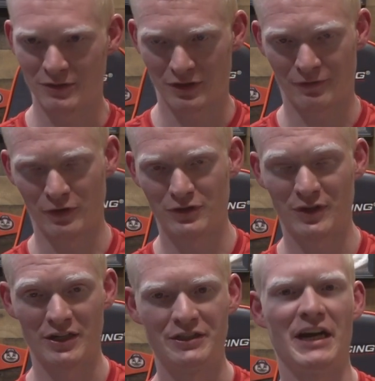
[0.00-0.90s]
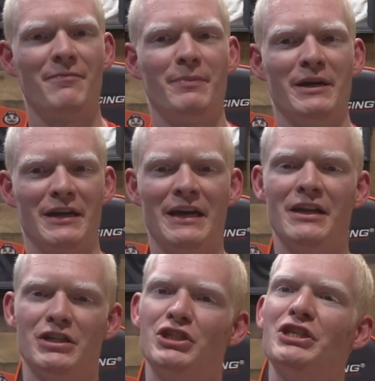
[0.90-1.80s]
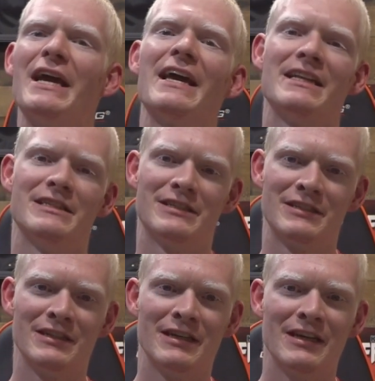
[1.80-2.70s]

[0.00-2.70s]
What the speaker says: with the first round draft pick and the chance